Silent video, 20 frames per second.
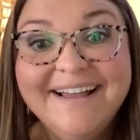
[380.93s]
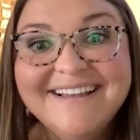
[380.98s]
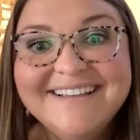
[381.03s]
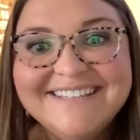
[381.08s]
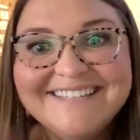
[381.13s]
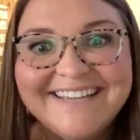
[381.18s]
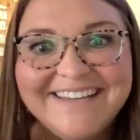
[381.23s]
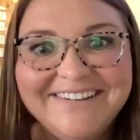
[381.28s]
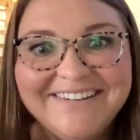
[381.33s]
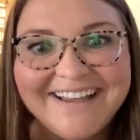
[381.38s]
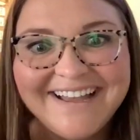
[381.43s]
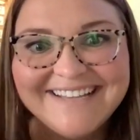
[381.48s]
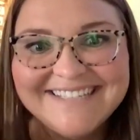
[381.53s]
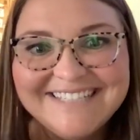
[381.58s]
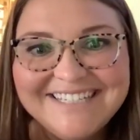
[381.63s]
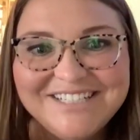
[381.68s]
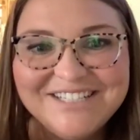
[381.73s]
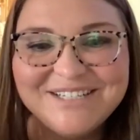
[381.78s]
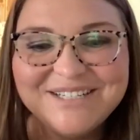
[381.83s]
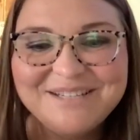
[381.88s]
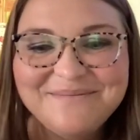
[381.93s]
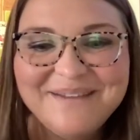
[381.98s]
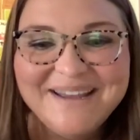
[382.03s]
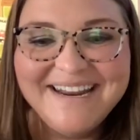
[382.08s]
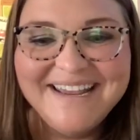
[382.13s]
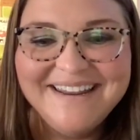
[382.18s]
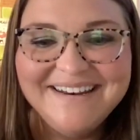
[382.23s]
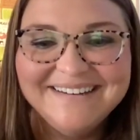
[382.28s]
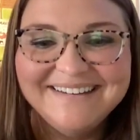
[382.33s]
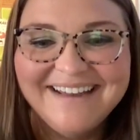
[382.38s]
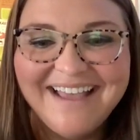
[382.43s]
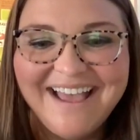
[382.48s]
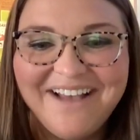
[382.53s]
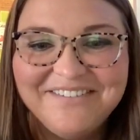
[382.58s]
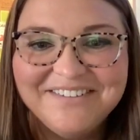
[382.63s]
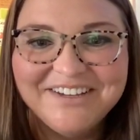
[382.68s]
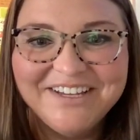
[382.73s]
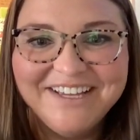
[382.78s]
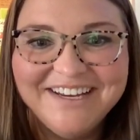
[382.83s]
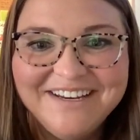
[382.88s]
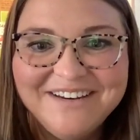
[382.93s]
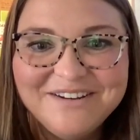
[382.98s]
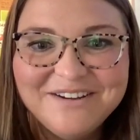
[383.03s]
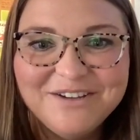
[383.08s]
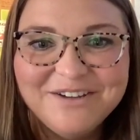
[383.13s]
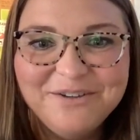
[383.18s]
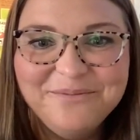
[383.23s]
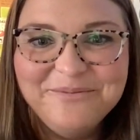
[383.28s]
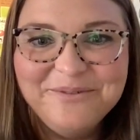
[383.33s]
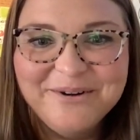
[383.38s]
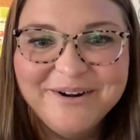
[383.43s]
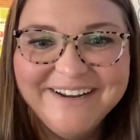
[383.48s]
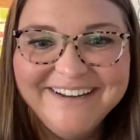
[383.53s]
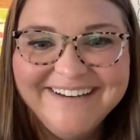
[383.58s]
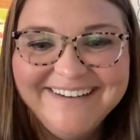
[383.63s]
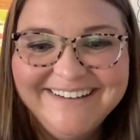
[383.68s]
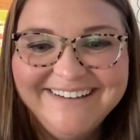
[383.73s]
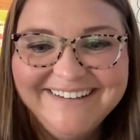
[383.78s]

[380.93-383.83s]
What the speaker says: See you guys in just a minute. Have a good morning.